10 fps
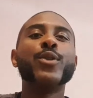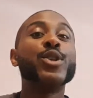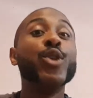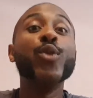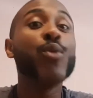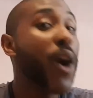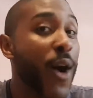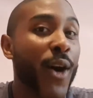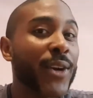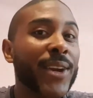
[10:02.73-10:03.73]
too
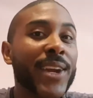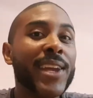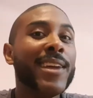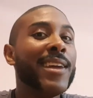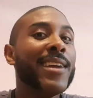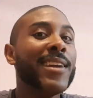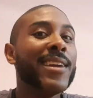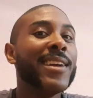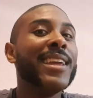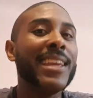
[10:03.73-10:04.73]
wrong,
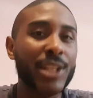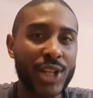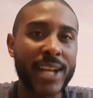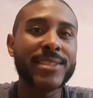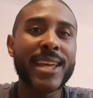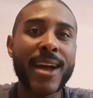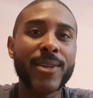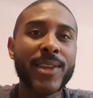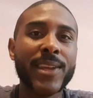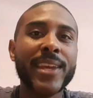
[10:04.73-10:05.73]
he checks
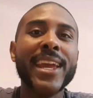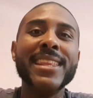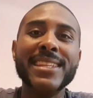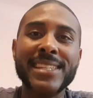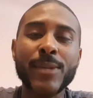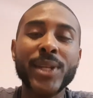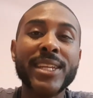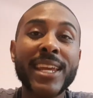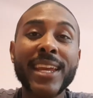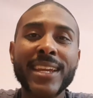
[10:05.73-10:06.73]
out and the Demon
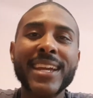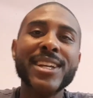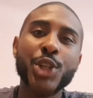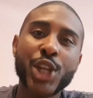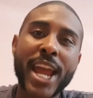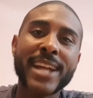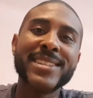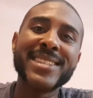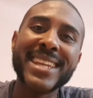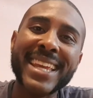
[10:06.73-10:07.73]
King
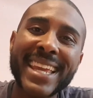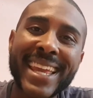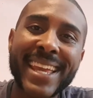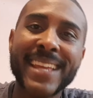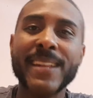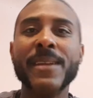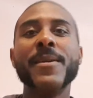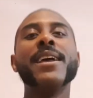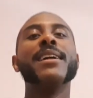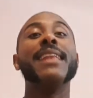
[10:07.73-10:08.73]
checks in.
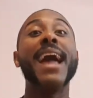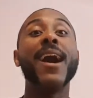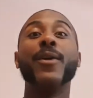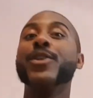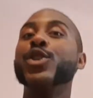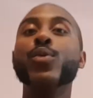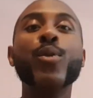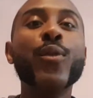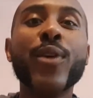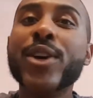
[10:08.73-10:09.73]
Now, you
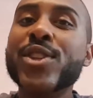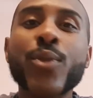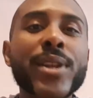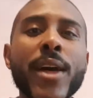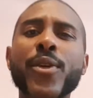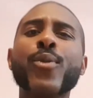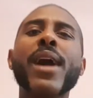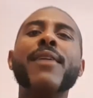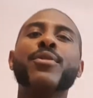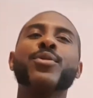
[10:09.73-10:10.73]
move on to another
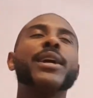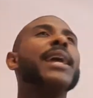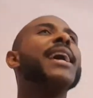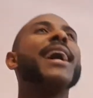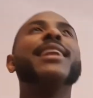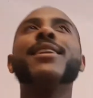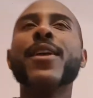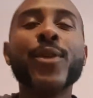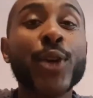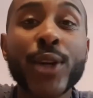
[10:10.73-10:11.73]
rivalry, and
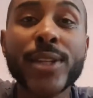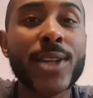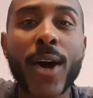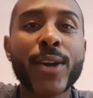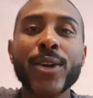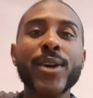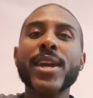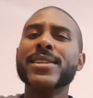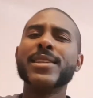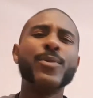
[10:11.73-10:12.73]
another good talker,
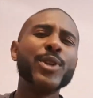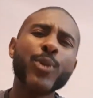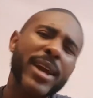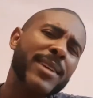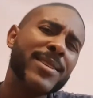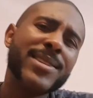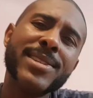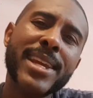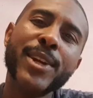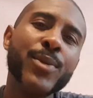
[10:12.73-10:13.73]
someone great on the
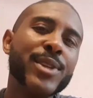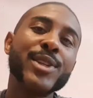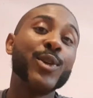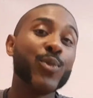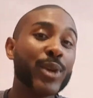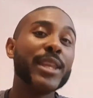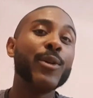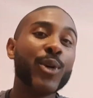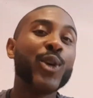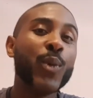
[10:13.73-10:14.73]
stick who this could really
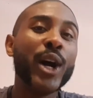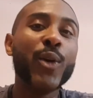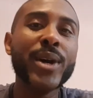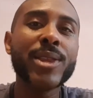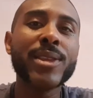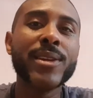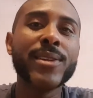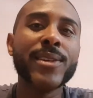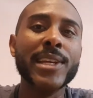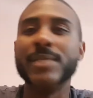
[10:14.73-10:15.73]
work well with,
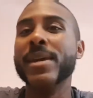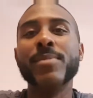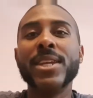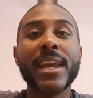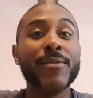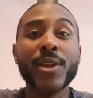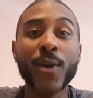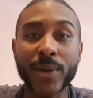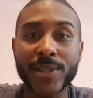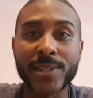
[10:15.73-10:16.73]
is maybe Kevin
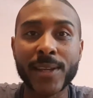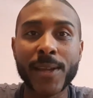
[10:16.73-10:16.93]
Owens.